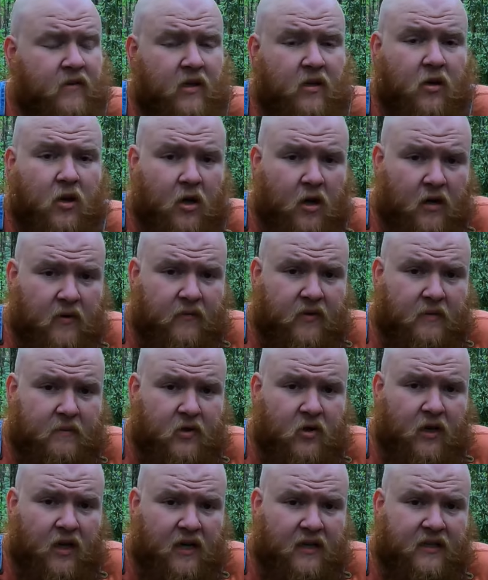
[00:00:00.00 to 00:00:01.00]
A lot of
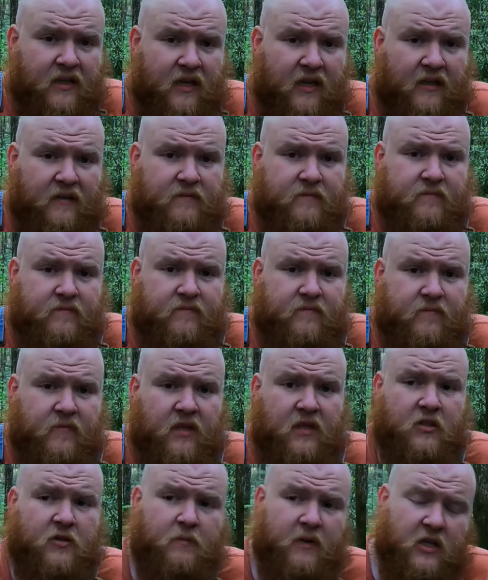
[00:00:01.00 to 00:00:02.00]
them are like that,
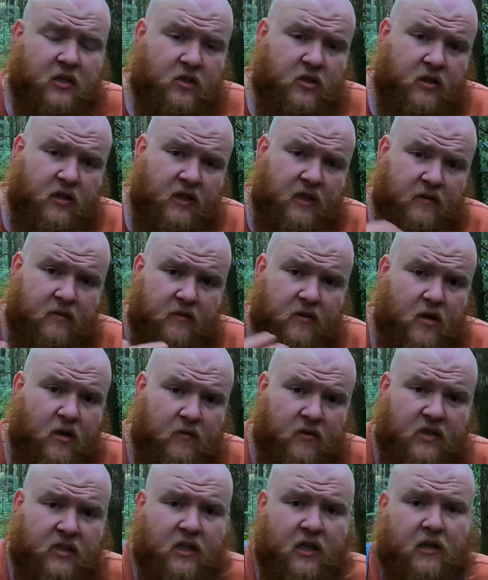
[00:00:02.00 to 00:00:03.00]
especially,
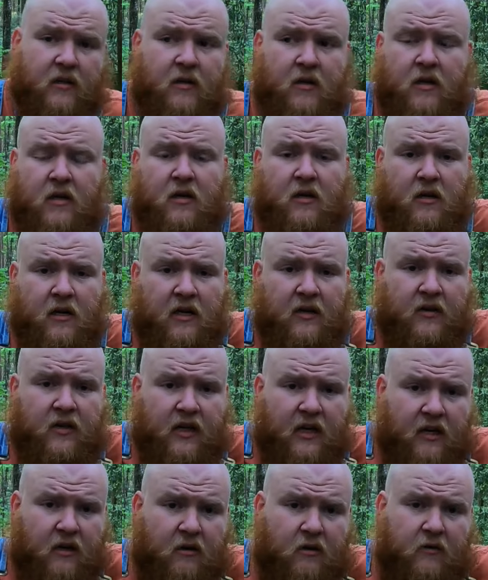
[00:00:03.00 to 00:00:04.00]
obviously, in the
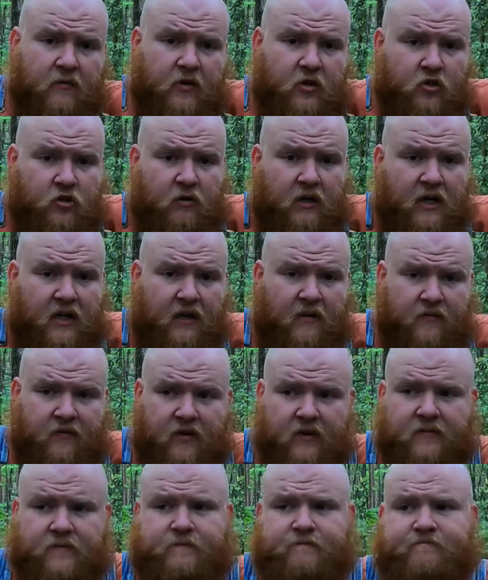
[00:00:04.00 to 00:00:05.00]
era of the
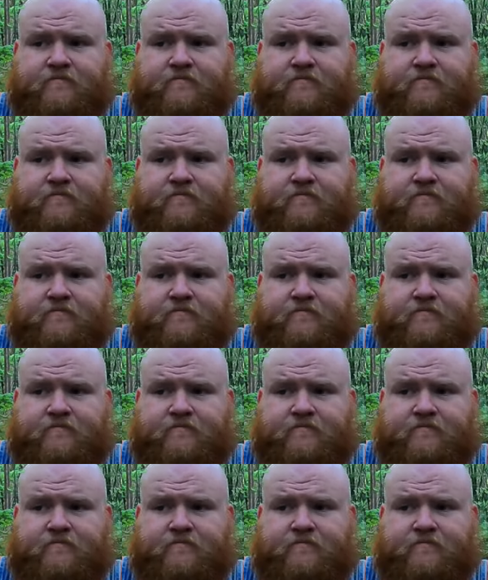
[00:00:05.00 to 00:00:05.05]
draft.